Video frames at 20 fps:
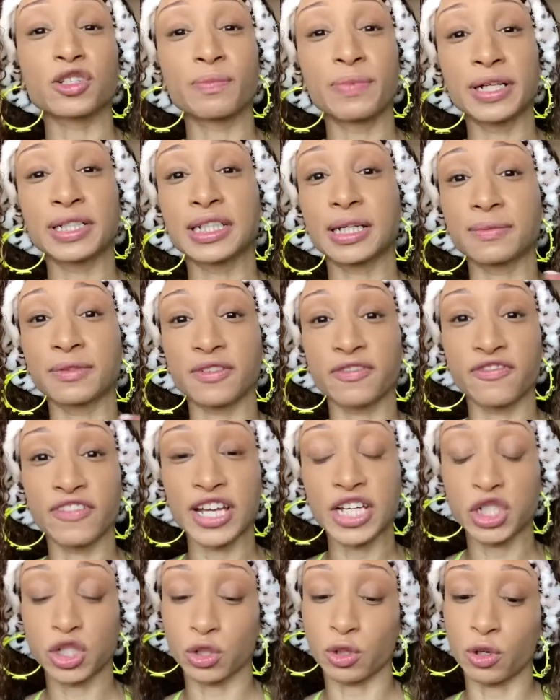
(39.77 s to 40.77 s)
picked up the
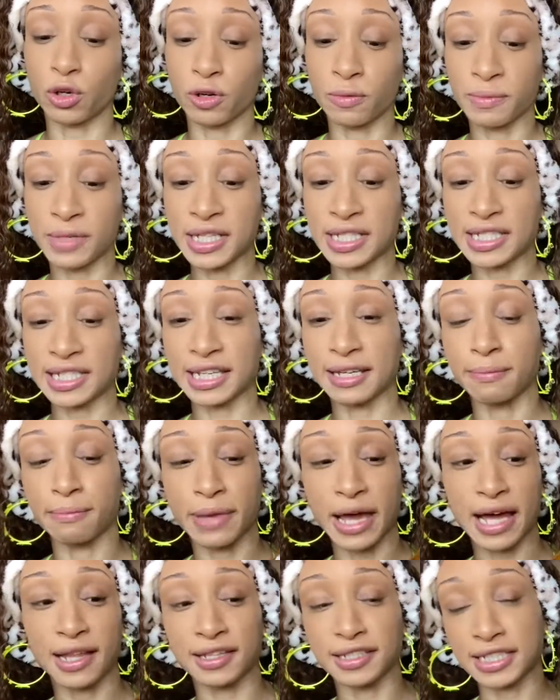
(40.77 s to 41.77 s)
facial oil mist in
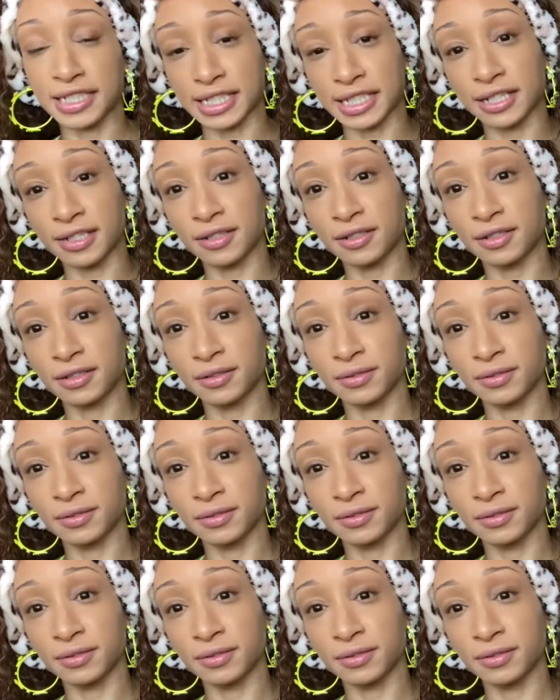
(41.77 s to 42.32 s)
balancing.